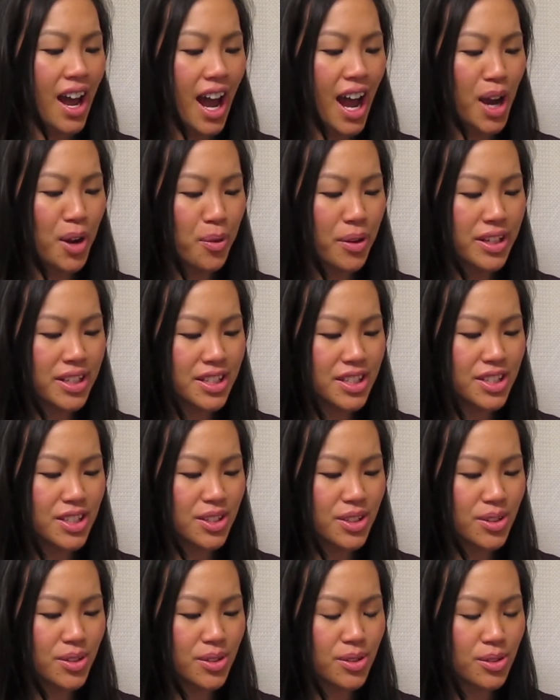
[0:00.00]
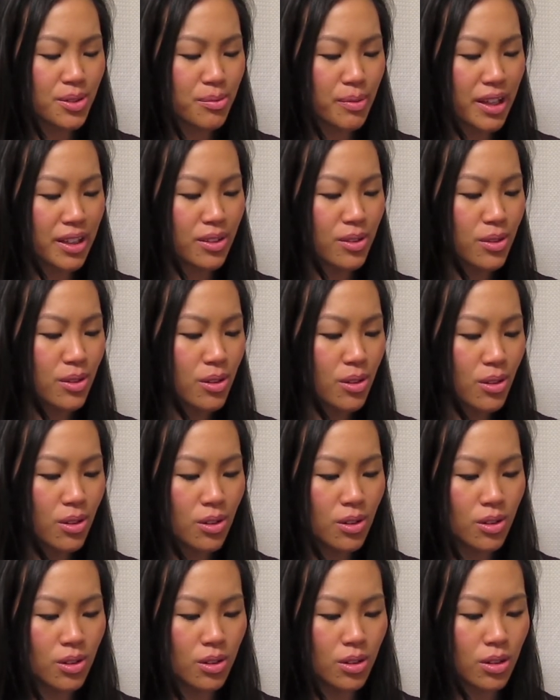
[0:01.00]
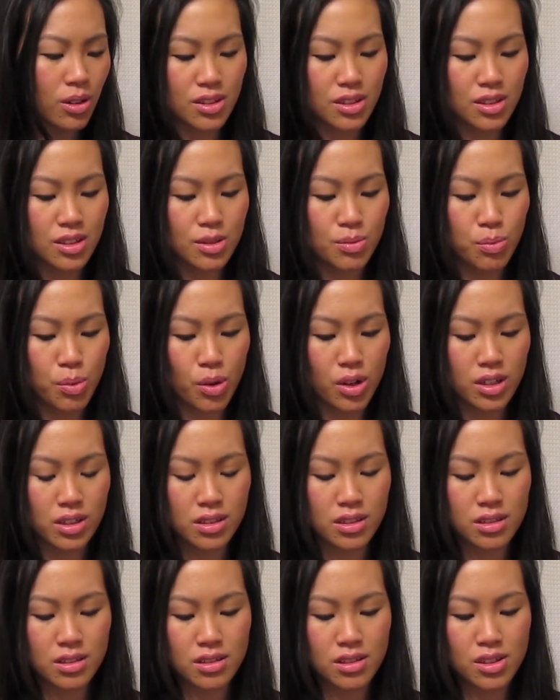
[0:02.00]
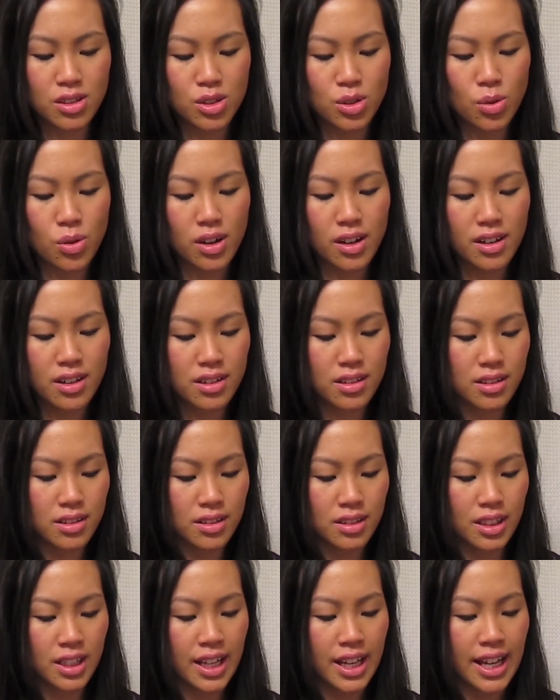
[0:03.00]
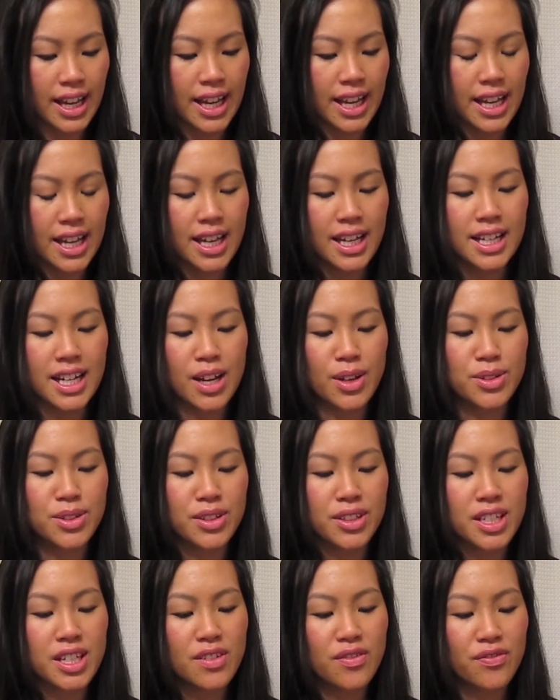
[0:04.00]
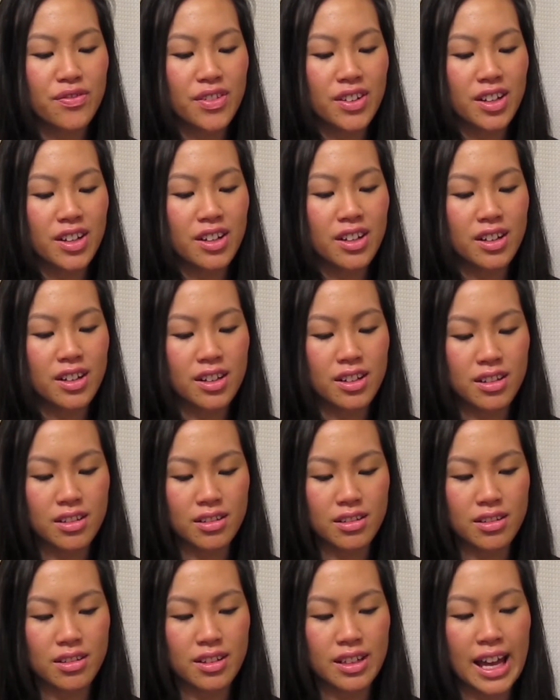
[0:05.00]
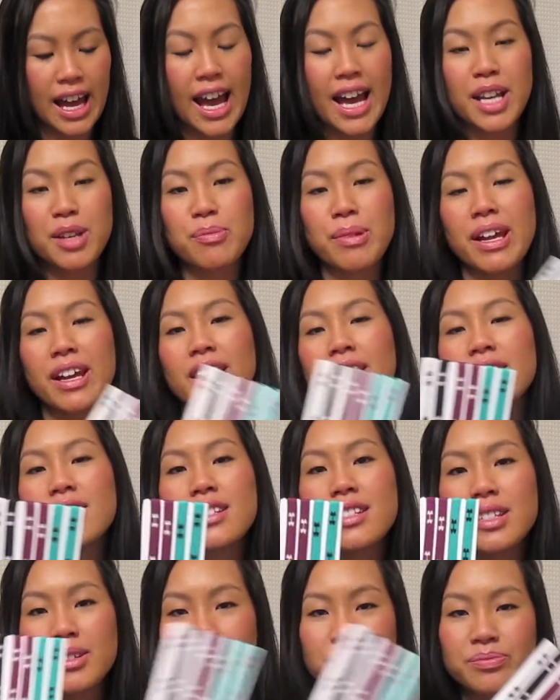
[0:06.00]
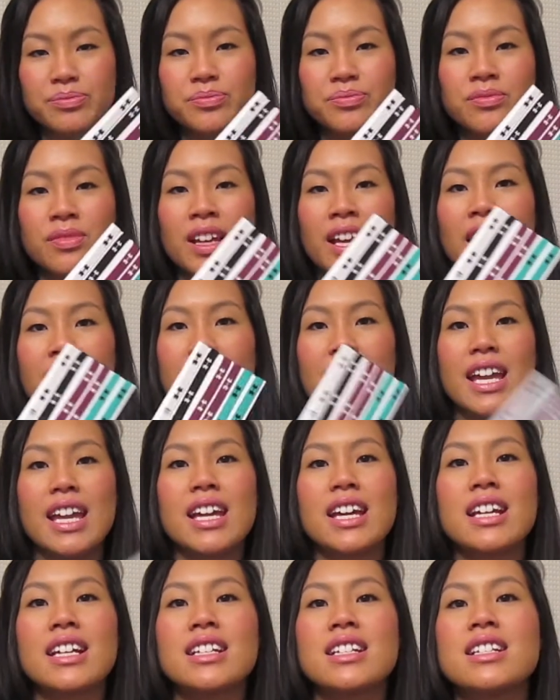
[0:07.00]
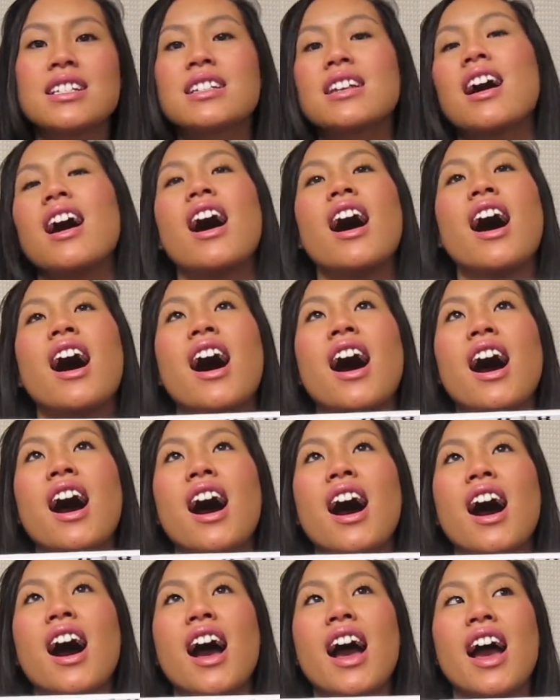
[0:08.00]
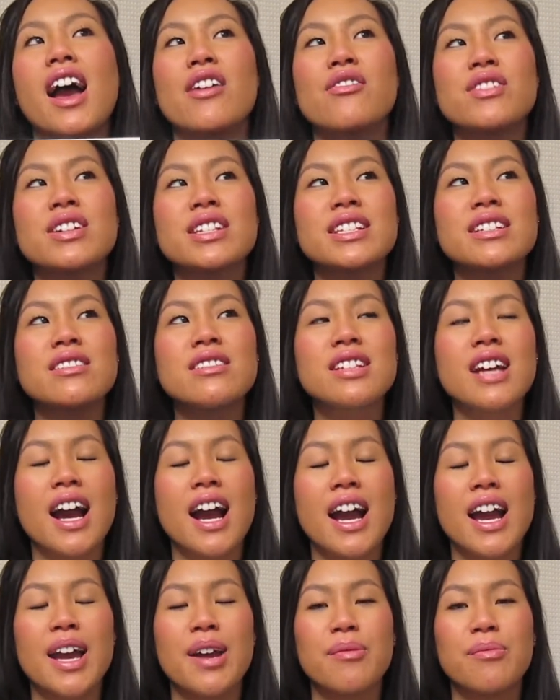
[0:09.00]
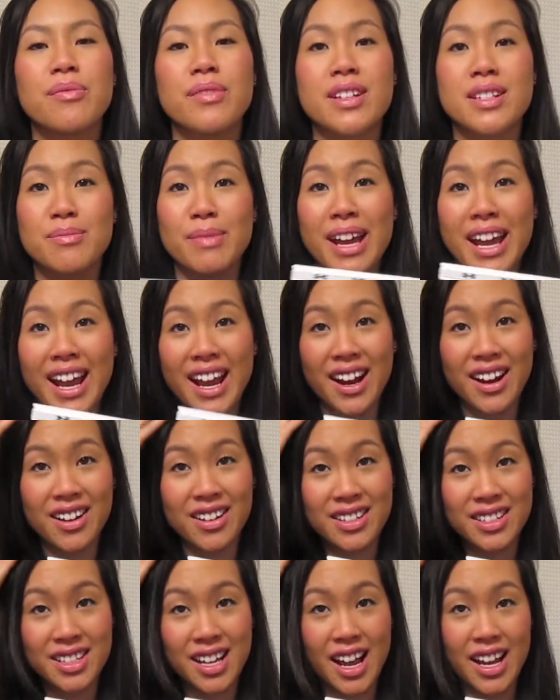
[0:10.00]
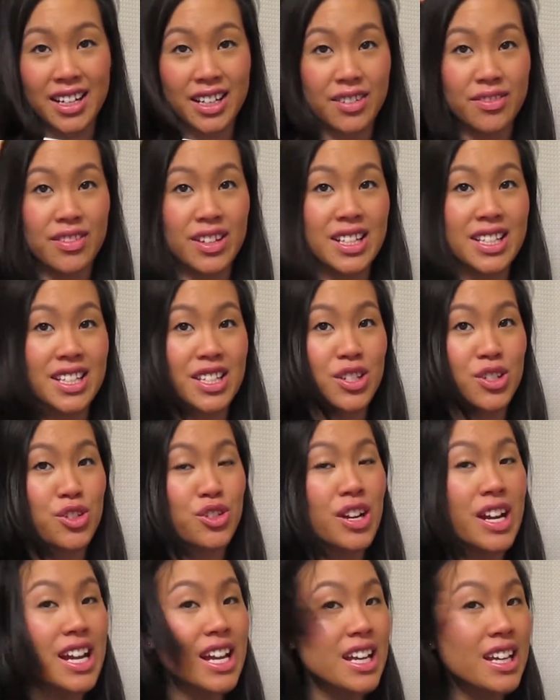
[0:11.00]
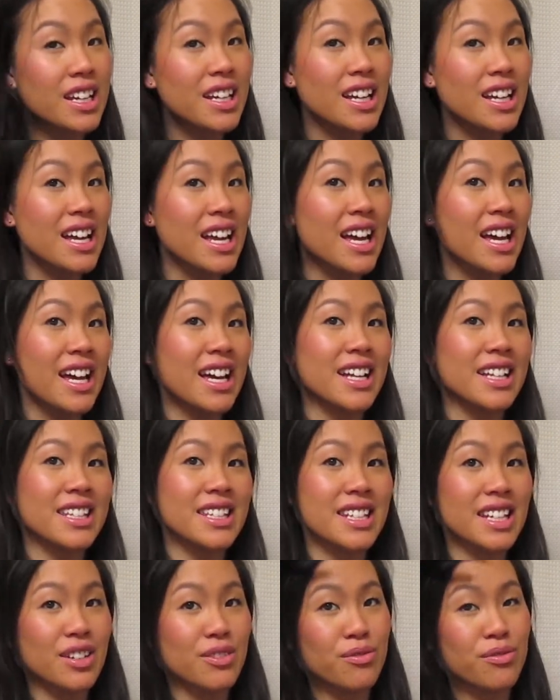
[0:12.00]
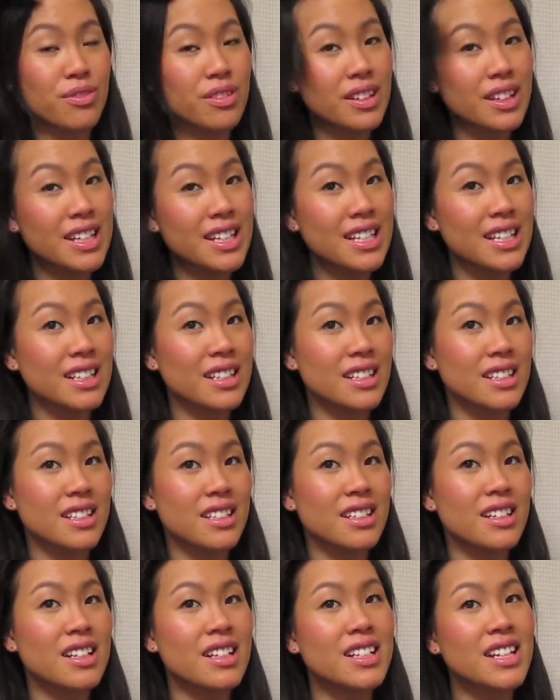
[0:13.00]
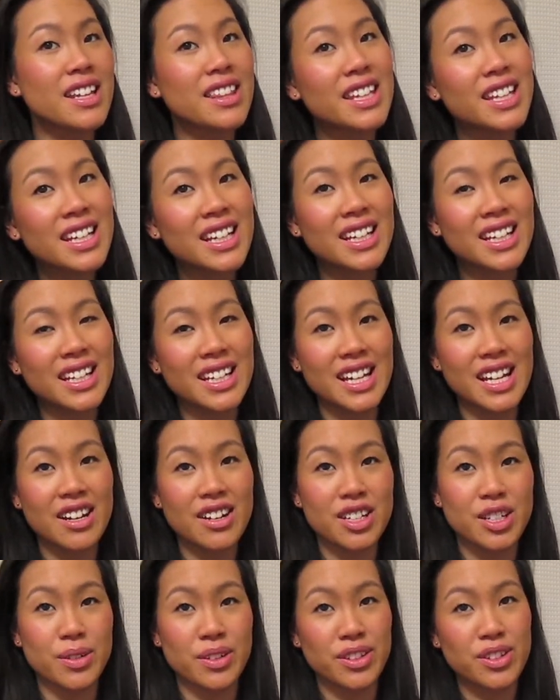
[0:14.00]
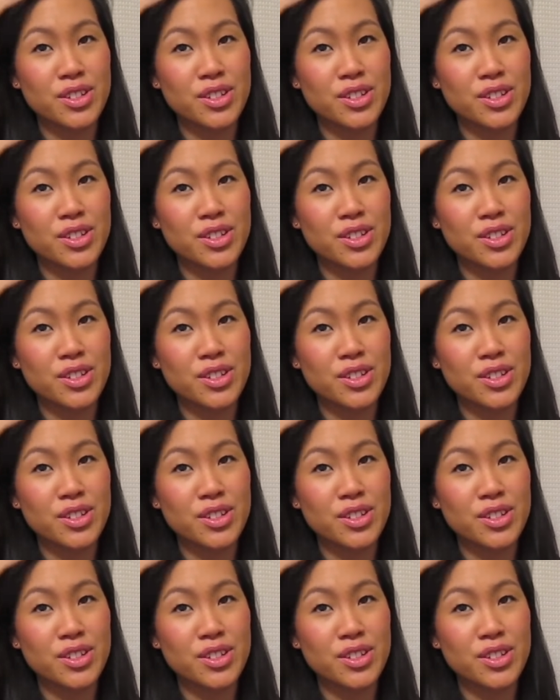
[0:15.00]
I went to my local sport store and I was looking for headbands, and every single time, because my hair is kind of, it's straight, it's like really, nothing can adhere to it.